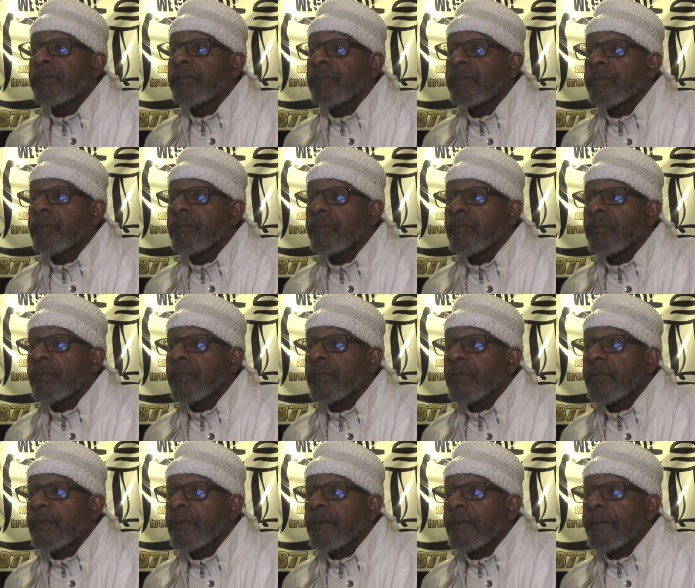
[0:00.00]

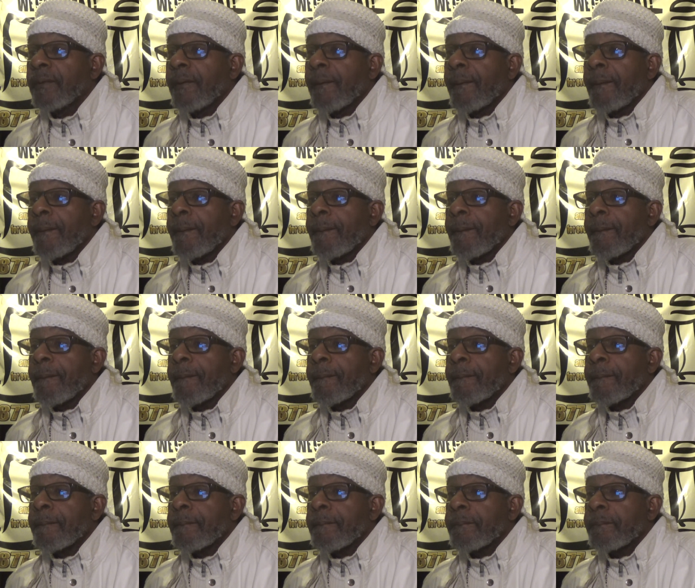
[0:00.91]

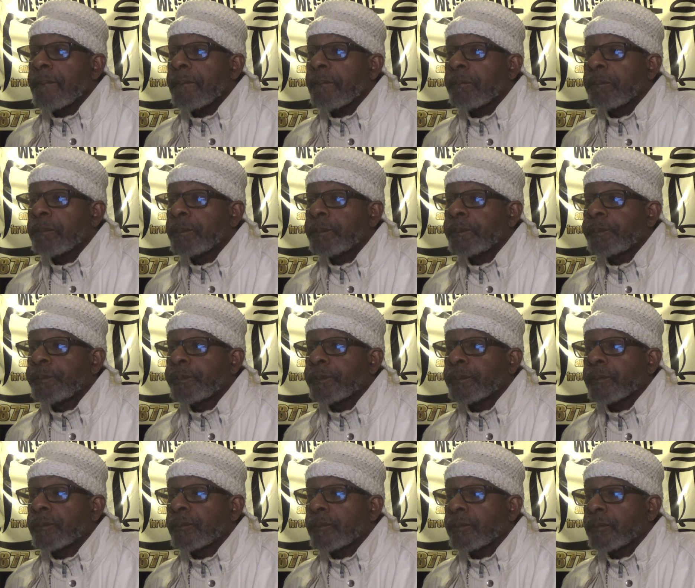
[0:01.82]

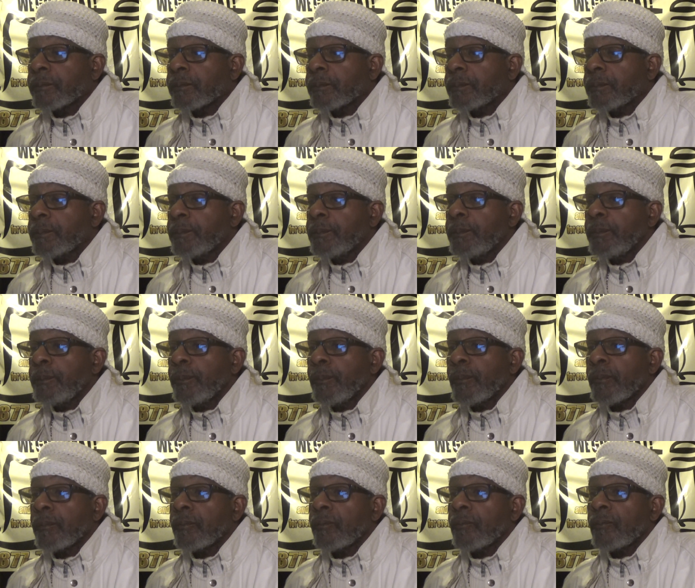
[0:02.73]

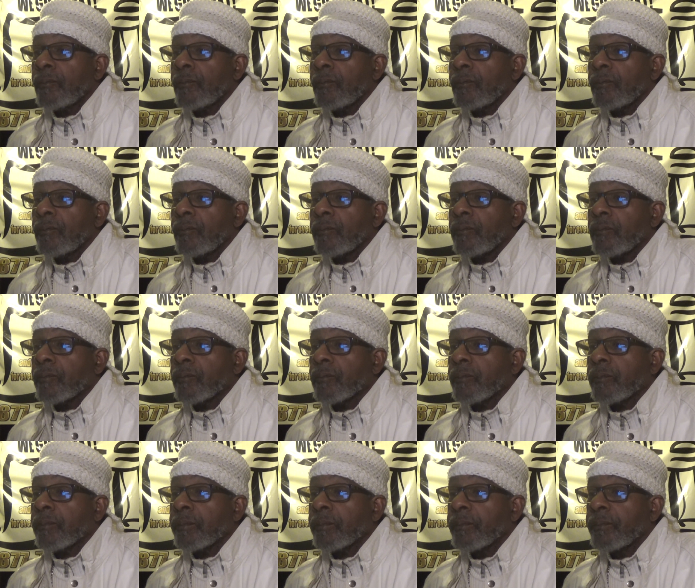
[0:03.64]

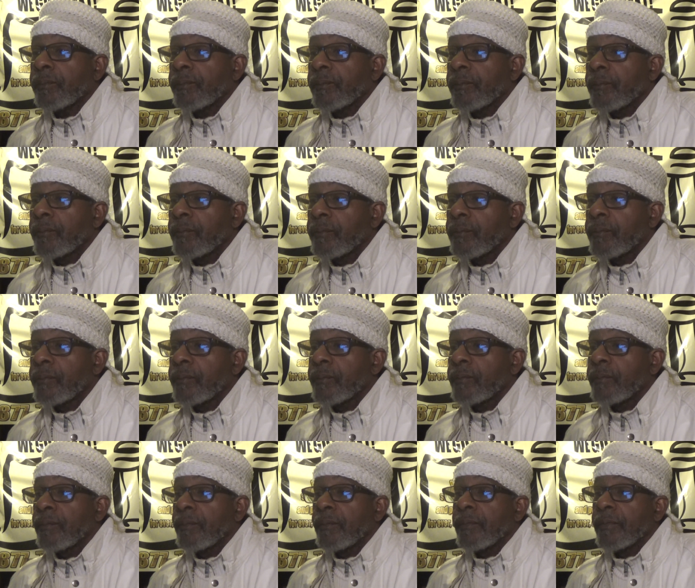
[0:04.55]

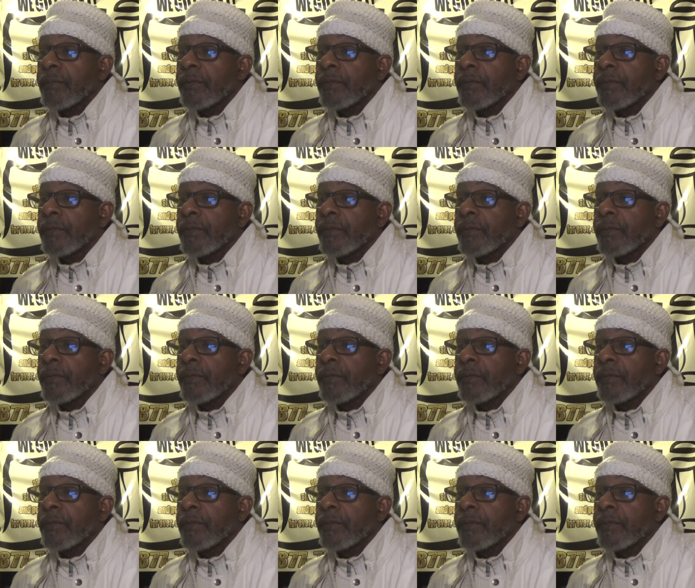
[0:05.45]
No one is speaking in this clip.